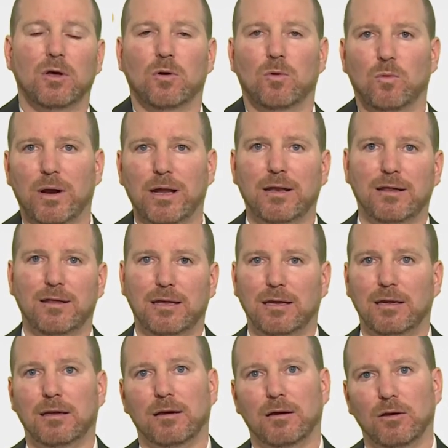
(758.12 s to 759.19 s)
When
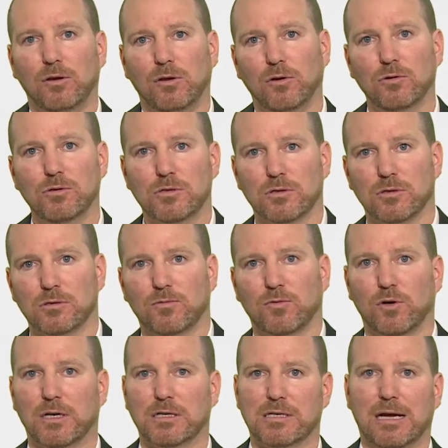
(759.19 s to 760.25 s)
the users,
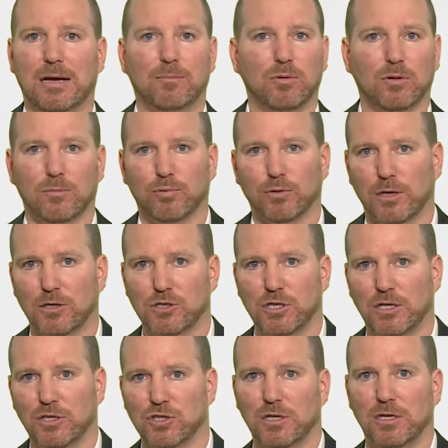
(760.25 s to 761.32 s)
for example, the production
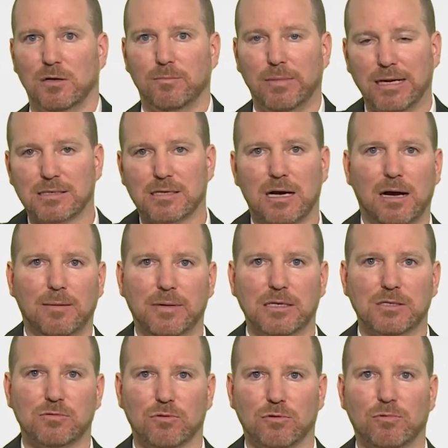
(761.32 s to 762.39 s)
engineer makes
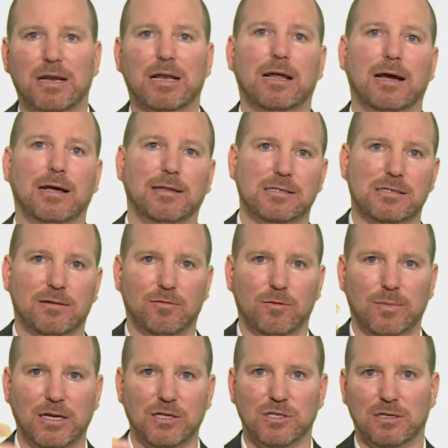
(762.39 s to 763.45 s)
comments through the red line, this
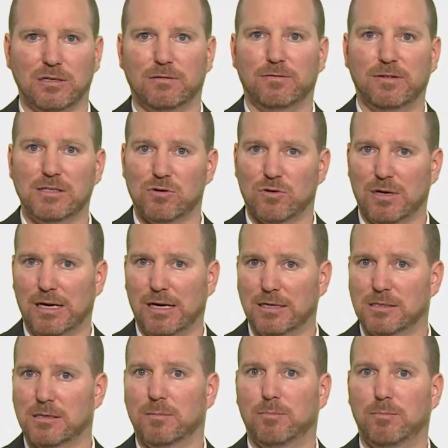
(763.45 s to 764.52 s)
information is
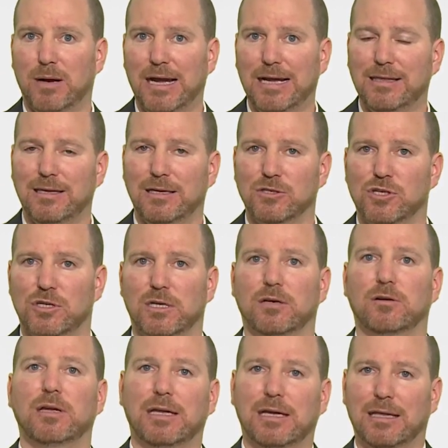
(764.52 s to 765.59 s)
visualized by the engineer.
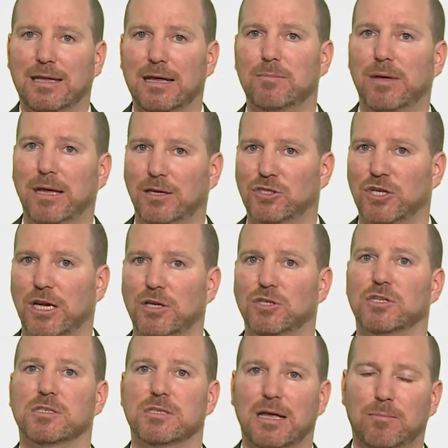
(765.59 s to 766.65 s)
He can then make
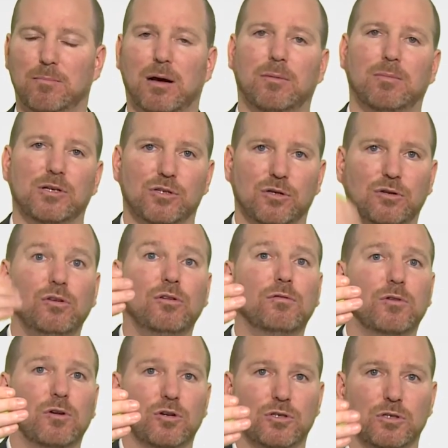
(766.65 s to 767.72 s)
changes and publish a new
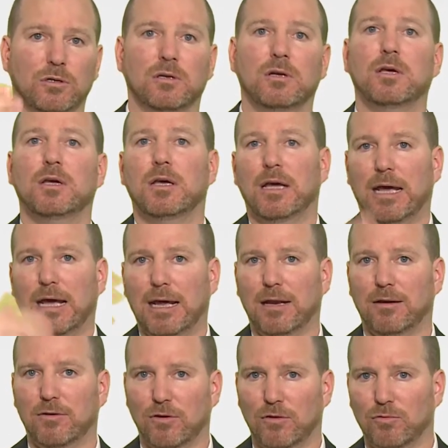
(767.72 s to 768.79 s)
version.
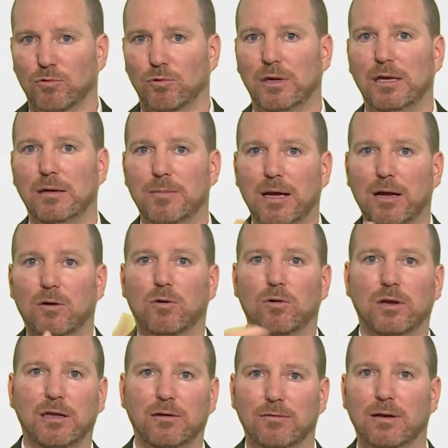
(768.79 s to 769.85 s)
And through email, or
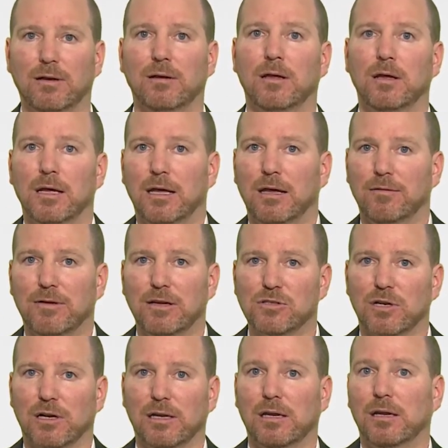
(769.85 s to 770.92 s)
even
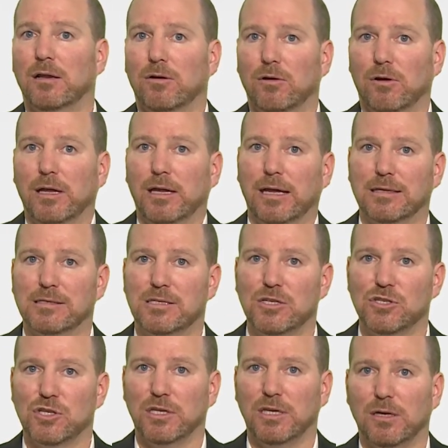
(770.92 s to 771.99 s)
eventually looking at
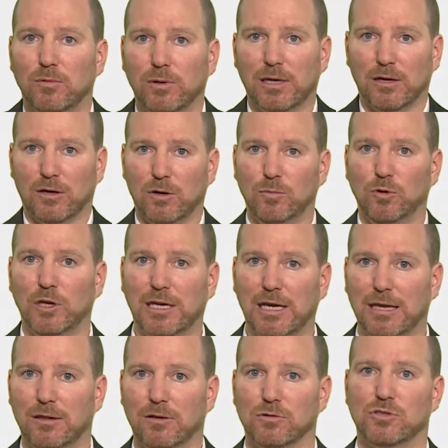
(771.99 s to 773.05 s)
Syngineer, we can
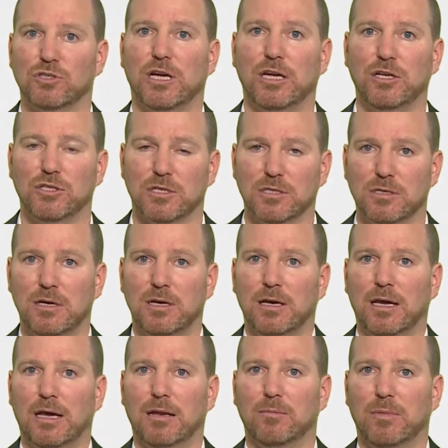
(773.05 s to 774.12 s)
communicate those changes
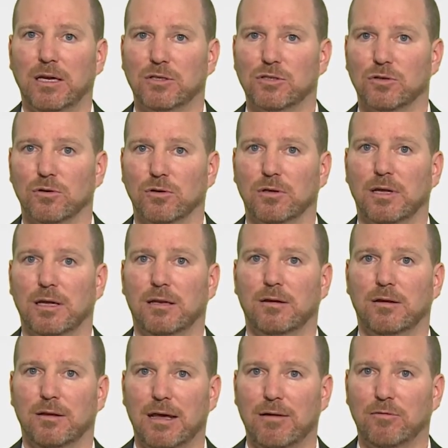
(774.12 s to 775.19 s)
and make sure that
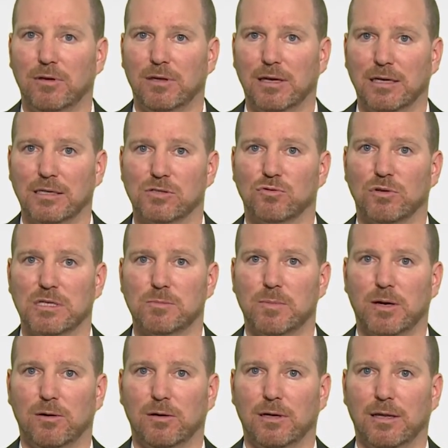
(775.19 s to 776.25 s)
everything is
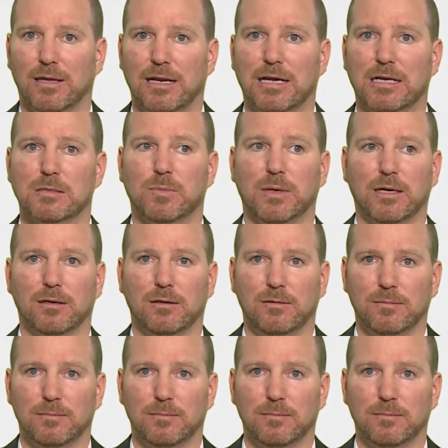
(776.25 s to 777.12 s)
transparent on that aspect.